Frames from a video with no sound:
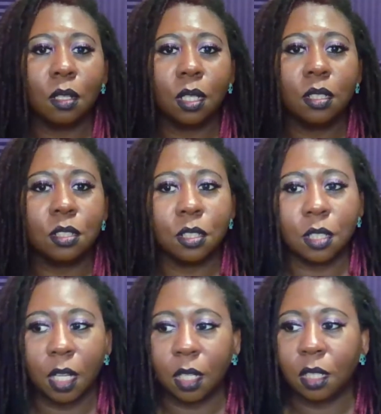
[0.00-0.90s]
and
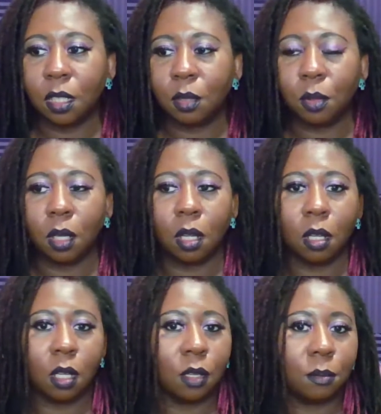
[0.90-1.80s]
genetically, we all
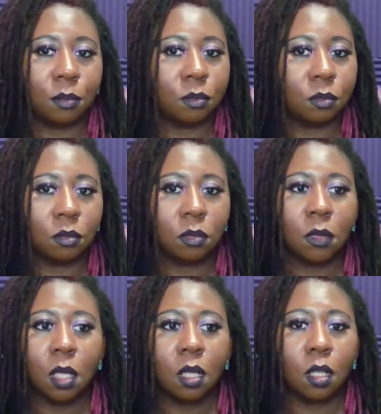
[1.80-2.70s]
come
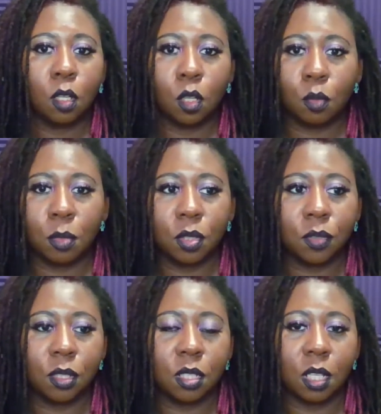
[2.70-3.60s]
almost from
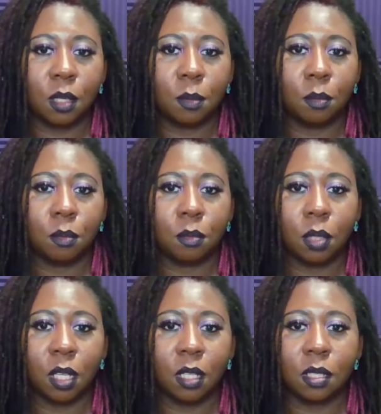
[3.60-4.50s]
the same
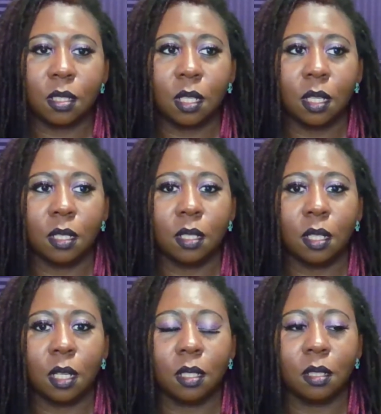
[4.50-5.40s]
place, and
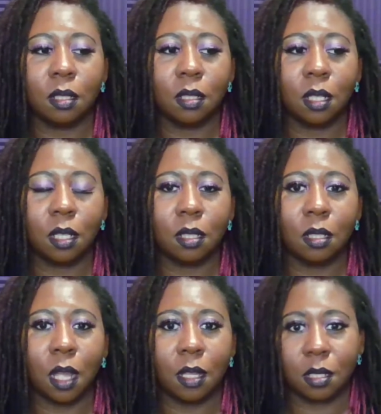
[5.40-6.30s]
that it
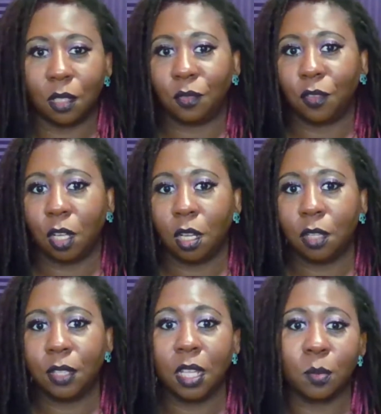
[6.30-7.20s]
has
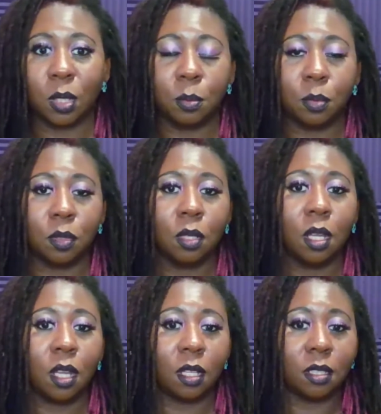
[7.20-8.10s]
evolved as people
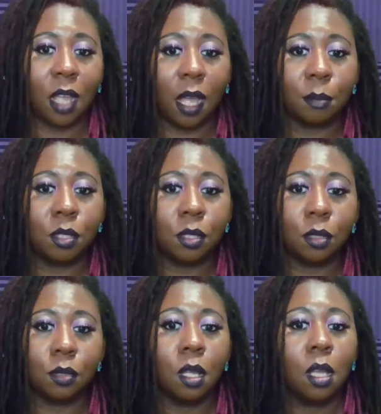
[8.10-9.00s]
adapt
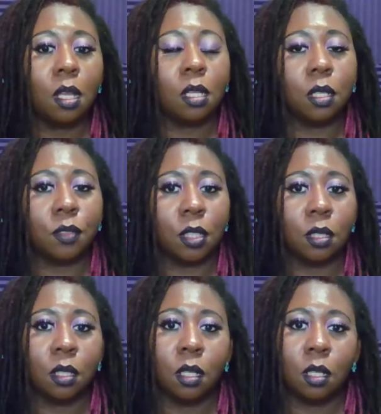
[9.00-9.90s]
to living
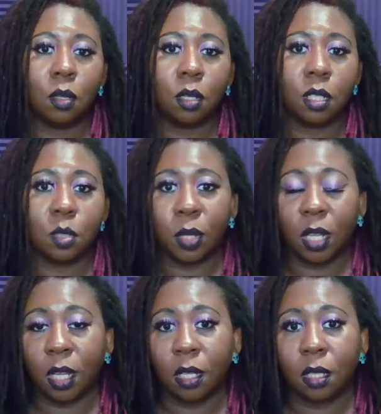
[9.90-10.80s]
on this
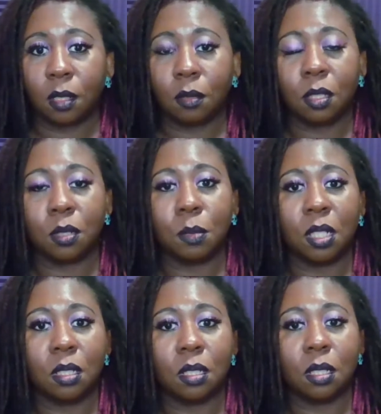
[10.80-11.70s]
planet, which
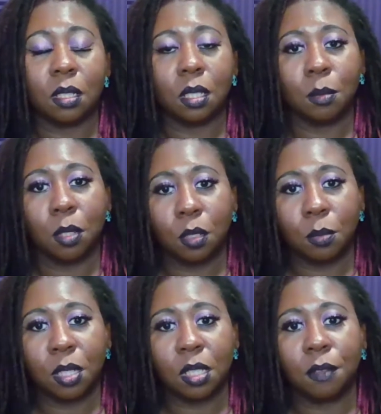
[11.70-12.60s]
means that some
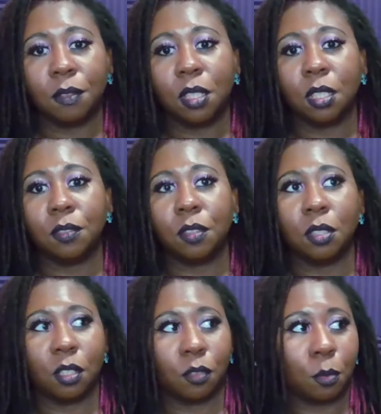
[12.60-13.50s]
humans have lived on
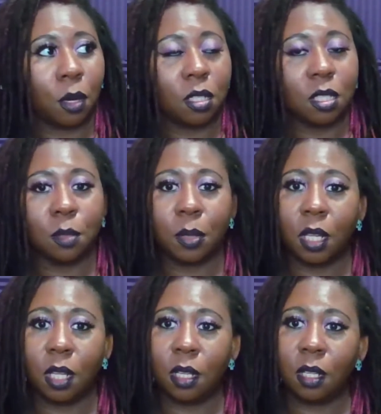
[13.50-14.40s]
different parts of the
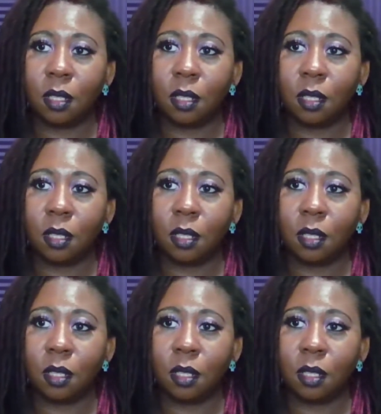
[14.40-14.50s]
planet